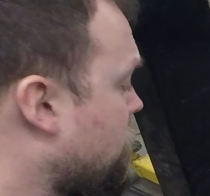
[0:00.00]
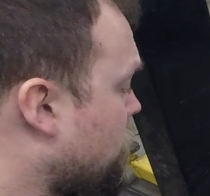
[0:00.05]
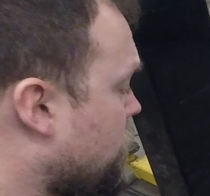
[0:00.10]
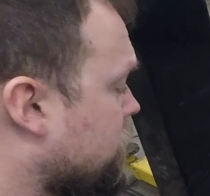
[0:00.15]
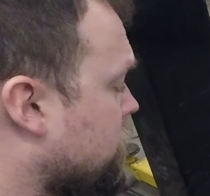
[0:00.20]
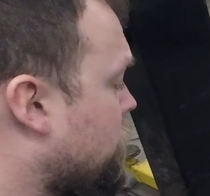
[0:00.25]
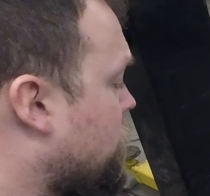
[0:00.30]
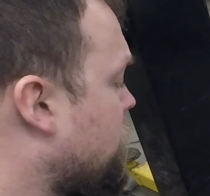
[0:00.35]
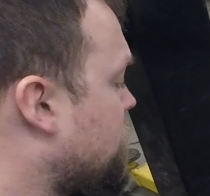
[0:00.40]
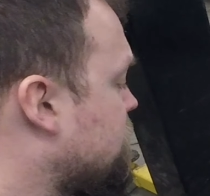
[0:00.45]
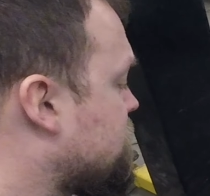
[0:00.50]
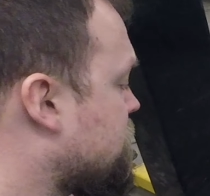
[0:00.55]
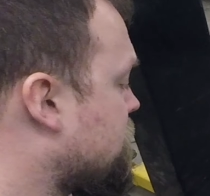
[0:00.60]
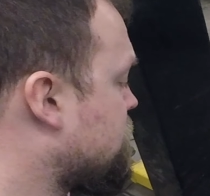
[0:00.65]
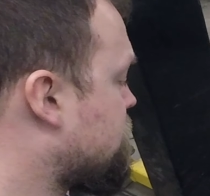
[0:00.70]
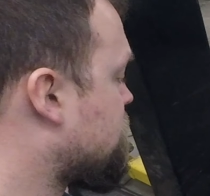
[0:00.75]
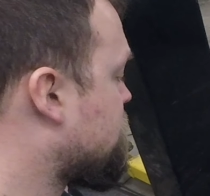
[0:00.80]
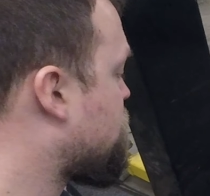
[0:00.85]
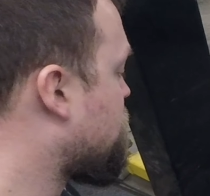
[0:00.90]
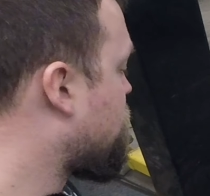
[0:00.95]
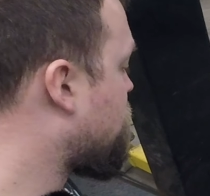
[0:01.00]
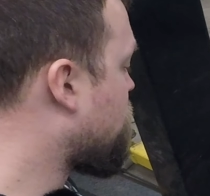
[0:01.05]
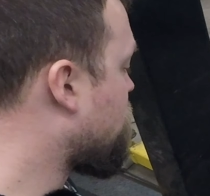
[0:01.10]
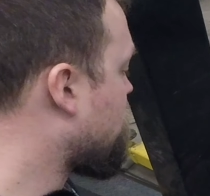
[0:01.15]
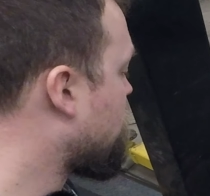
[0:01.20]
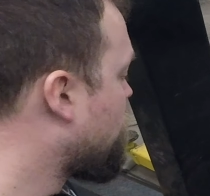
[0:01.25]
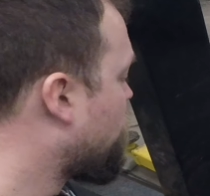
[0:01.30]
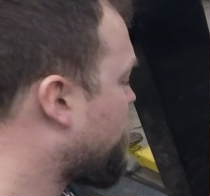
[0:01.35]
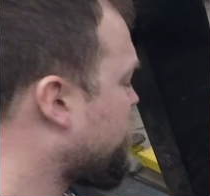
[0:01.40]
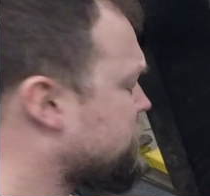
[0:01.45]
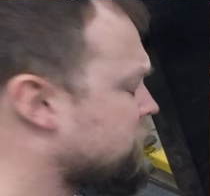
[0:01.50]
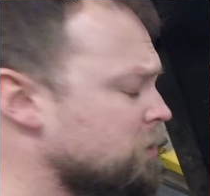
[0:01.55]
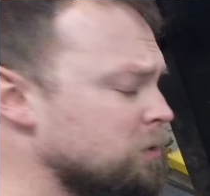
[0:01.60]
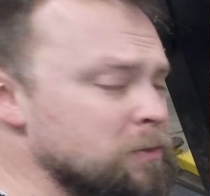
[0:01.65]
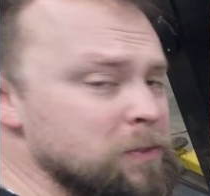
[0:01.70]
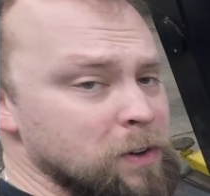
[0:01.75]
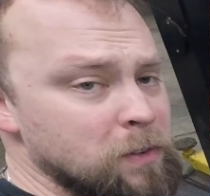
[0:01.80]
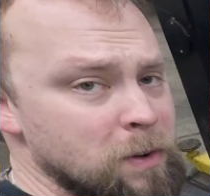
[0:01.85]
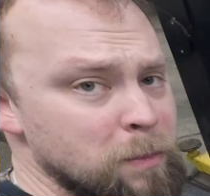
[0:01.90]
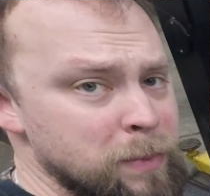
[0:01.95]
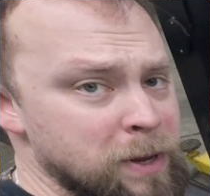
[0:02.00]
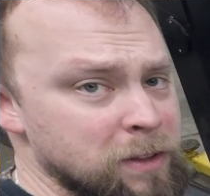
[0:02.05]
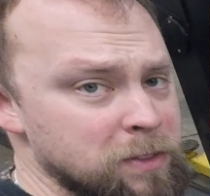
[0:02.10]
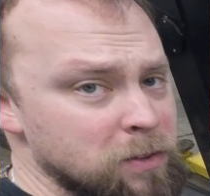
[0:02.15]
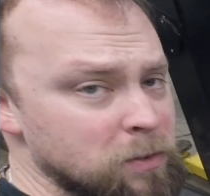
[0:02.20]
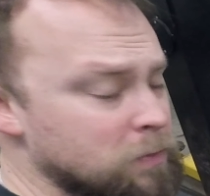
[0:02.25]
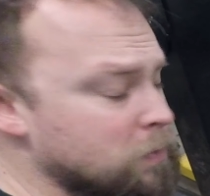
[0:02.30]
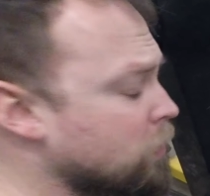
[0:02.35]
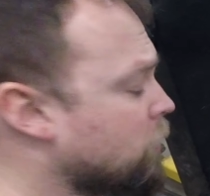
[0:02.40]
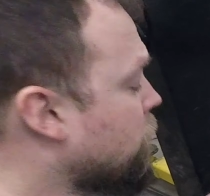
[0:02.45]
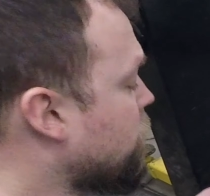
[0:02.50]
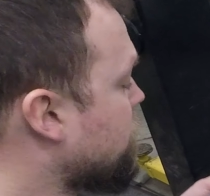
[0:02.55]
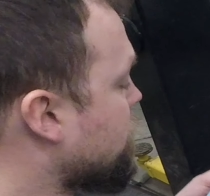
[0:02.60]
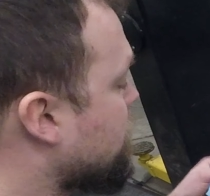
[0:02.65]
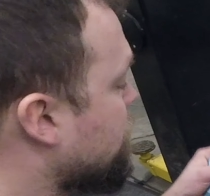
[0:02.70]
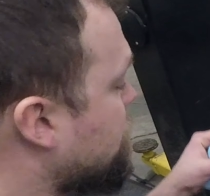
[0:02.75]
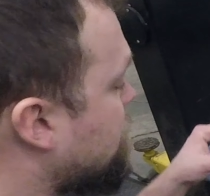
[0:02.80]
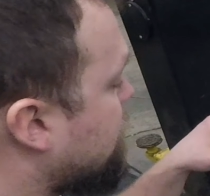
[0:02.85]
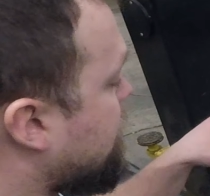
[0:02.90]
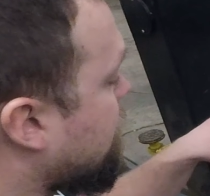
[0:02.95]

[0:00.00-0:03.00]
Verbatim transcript: worked on one of these engines before, what's your favorite method for holding up the